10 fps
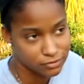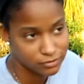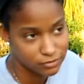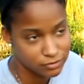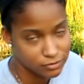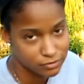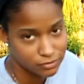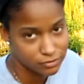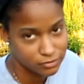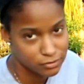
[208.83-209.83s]
What car?
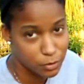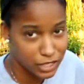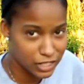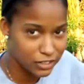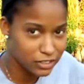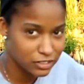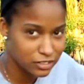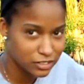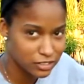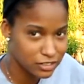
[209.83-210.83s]
McLaren. You said
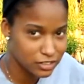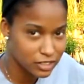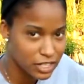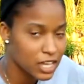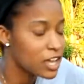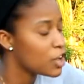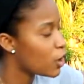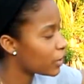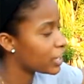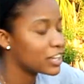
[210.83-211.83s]
yeah.
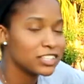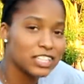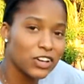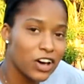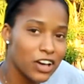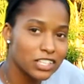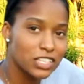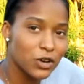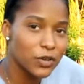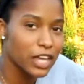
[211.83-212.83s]
Okay, so
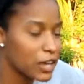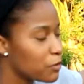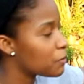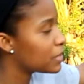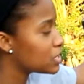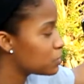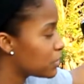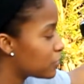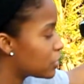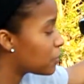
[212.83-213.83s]
also it reminds me
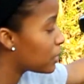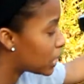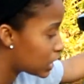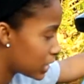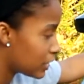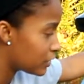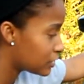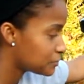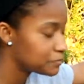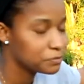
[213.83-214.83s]
of the McLaren.
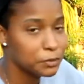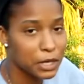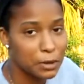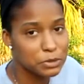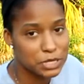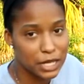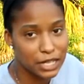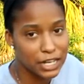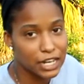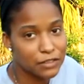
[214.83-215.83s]
You know what I'm
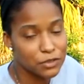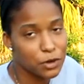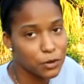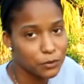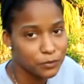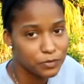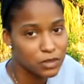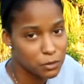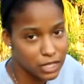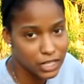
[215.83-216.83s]
saying? And if you know
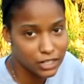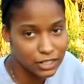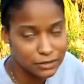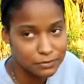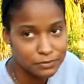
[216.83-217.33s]
the McLaren,